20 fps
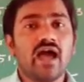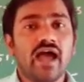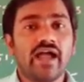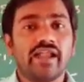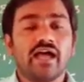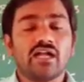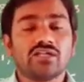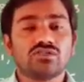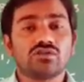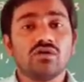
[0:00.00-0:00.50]

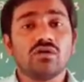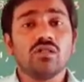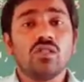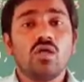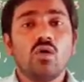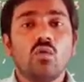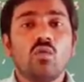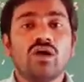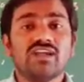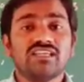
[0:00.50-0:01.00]
and
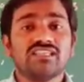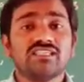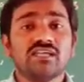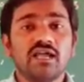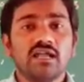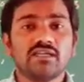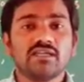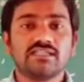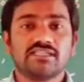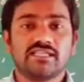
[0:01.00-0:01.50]
also what is
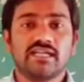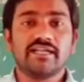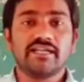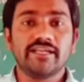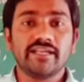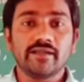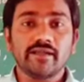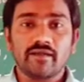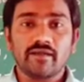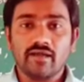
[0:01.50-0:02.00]

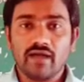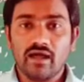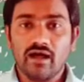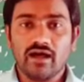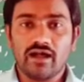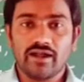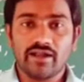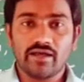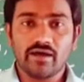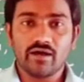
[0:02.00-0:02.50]
descending
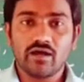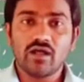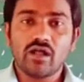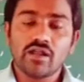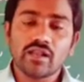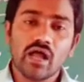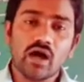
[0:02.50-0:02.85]
order.